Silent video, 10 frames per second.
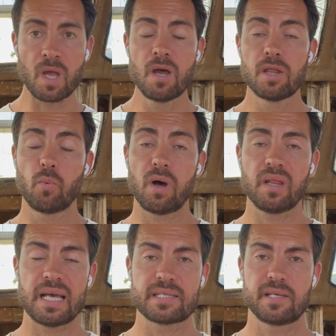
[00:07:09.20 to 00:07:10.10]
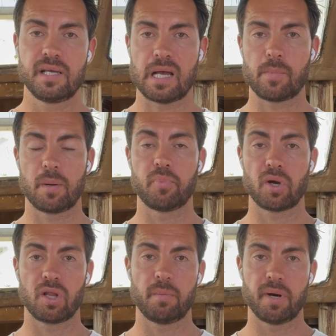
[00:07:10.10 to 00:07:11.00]
The one last thing I'm going to put
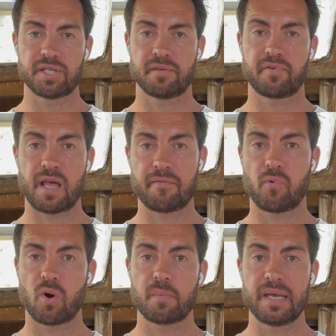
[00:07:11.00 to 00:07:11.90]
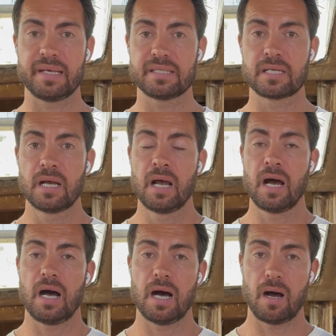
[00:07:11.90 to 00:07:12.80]
on the budget for that form is
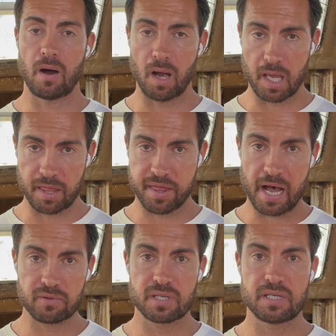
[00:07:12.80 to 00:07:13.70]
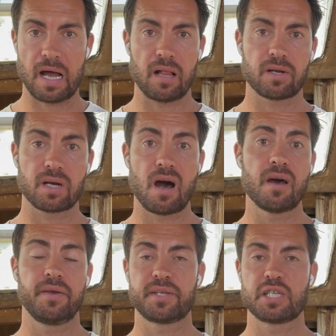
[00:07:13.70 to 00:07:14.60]
a $1,000
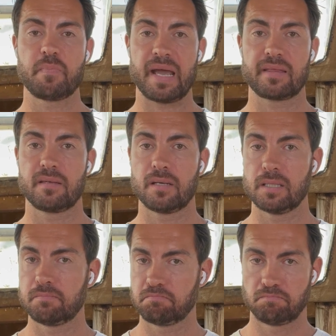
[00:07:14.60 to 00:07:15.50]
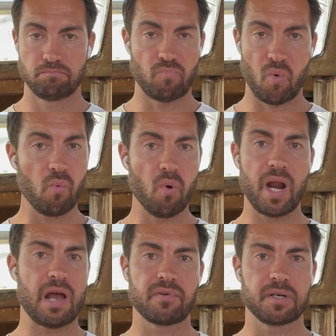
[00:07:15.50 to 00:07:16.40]
unexpected
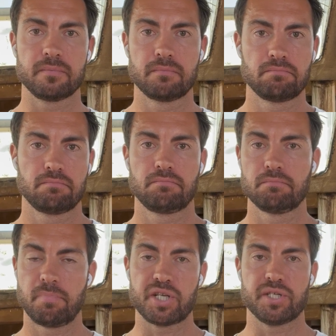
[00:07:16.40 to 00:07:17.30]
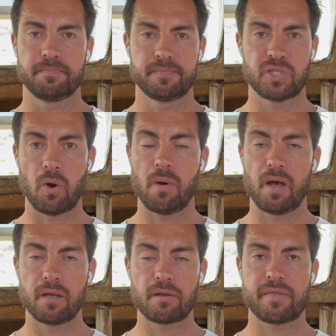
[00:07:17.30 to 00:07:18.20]
whatever budget. So
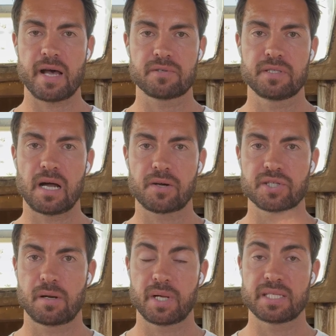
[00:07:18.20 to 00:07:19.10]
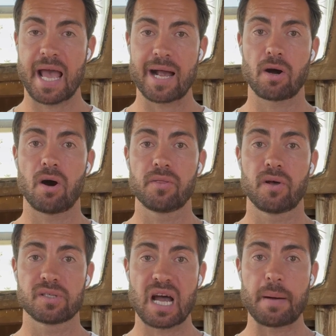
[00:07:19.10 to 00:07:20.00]
another $1,000 that I'm going to tack
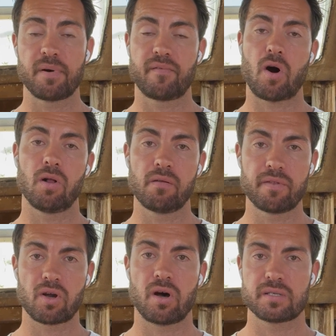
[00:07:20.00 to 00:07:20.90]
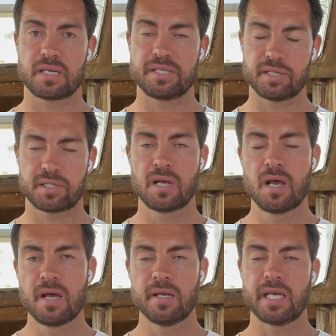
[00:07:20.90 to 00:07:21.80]
on top of all of the costs I just
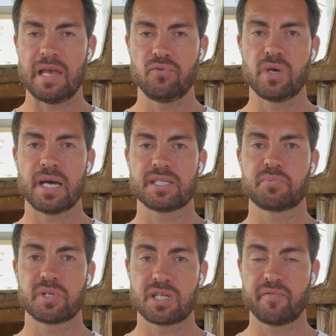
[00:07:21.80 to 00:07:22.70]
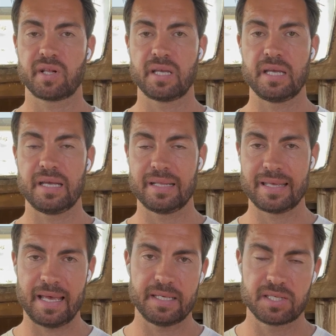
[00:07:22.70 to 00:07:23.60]
gave you guys, specifically in
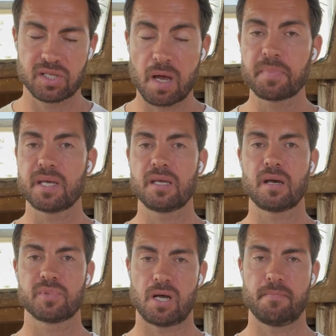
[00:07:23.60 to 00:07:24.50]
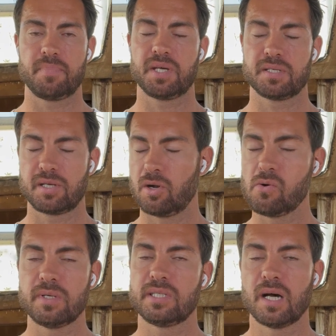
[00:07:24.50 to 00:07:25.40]
case something comes up, because it
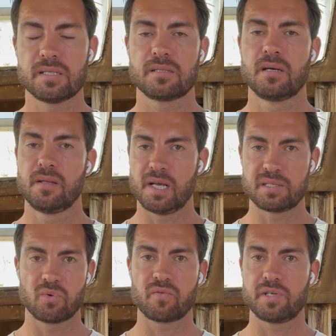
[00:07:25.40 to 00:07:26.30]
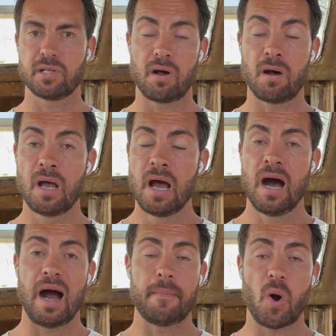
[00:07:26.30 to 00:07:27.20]
always does. That's Murphy's Law.
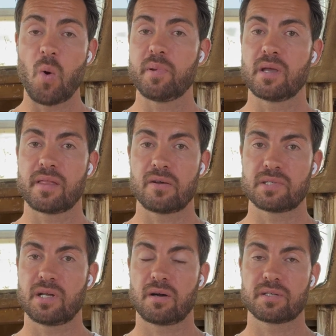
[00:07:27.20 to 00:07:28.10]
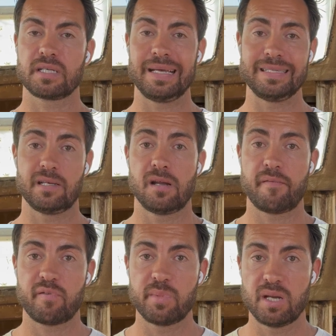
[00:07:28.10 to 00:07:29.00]
I'm hoping $1,000 is
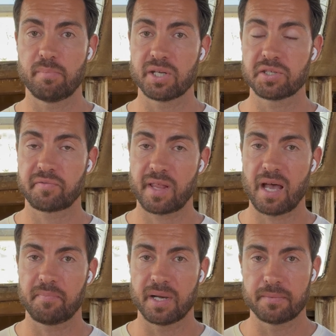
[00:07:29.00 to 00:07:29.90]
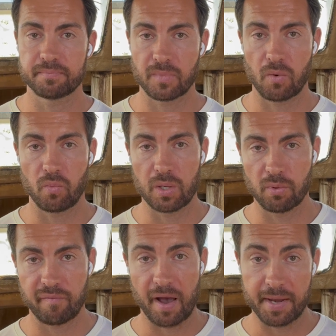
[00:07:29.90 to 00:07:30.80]
enough for me to budget for that, but we
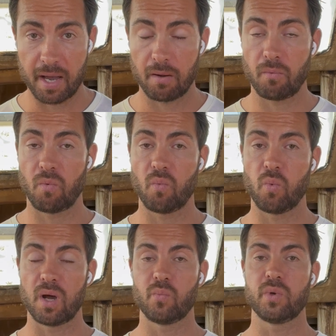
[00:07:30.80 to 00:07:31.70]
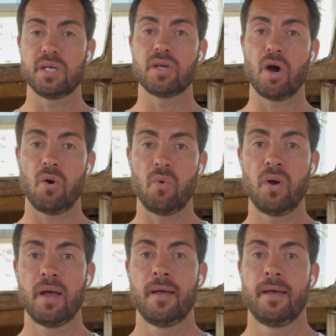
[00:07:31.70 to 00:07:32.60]
will find out when we go
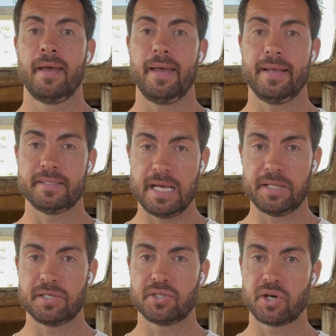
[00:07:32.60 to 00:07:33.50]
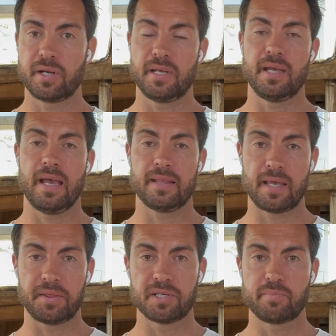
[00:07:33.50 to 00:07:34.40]
and take this journey and
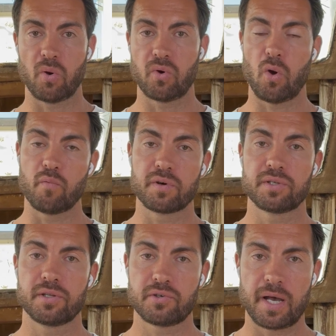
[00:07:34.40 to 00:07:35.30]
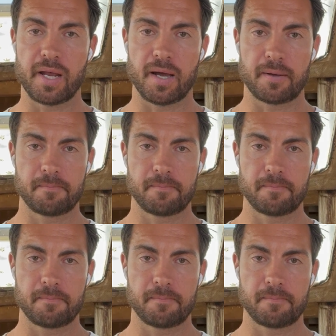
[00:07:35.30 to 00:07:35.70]
get this boat over to the dry dock.